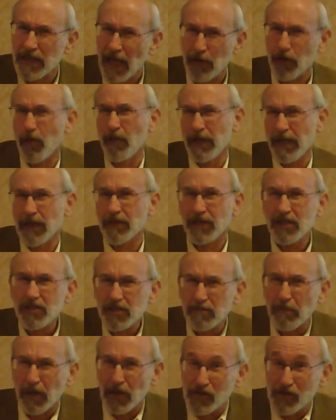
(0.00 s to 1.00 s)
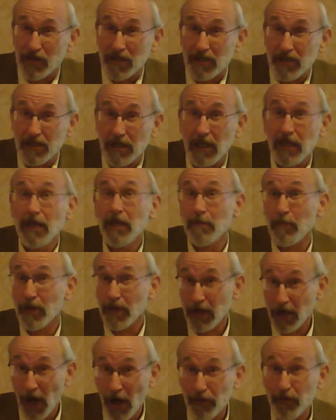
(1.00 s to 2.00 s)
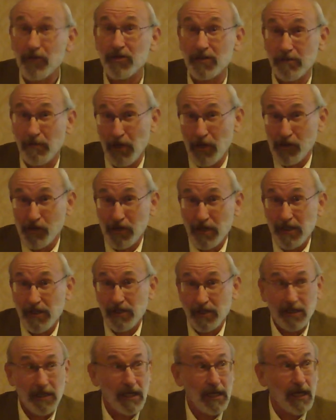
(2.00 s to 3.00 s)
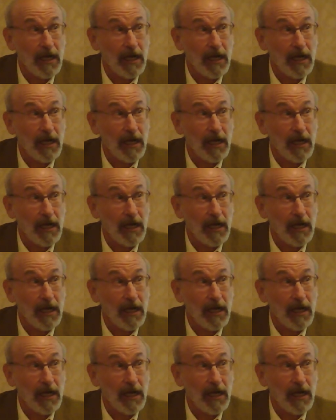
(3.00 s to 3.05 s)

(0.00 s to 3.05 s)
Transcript: not only in this species, but in other species,